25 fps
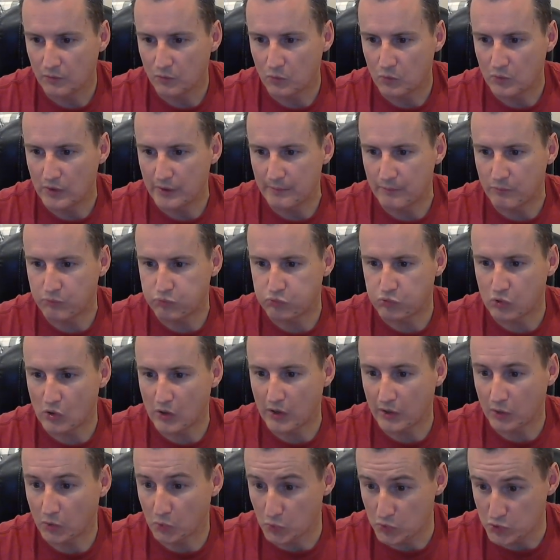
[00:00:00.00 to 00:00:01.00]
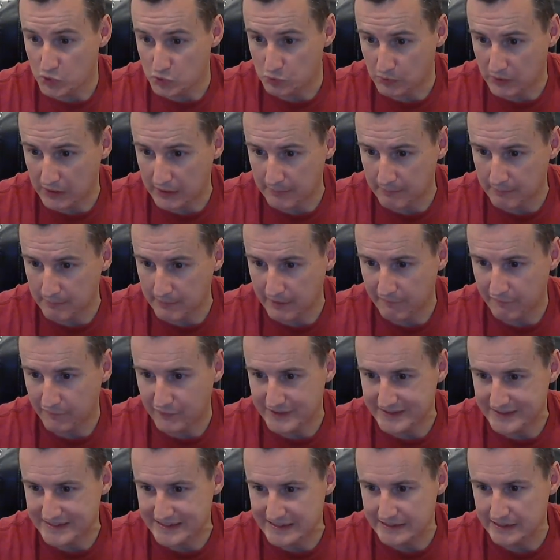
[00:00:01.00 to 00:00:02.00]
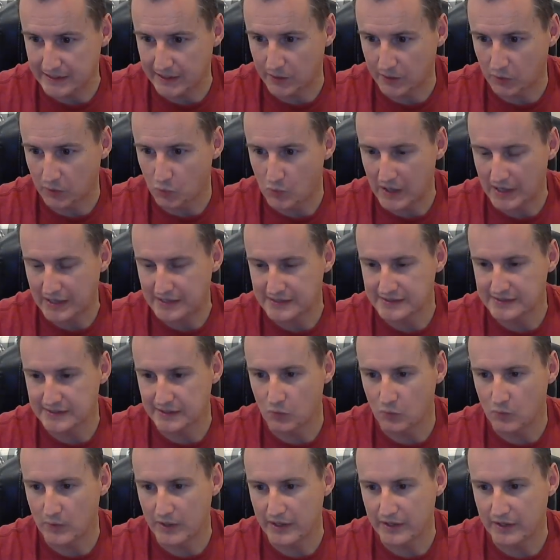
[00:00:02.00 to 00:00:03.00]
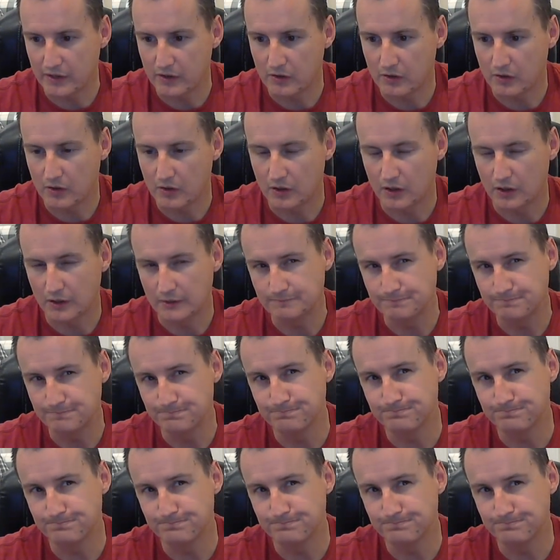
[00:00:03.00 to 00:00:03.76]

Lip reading: What product would you recommend for detailing and waxing a white car?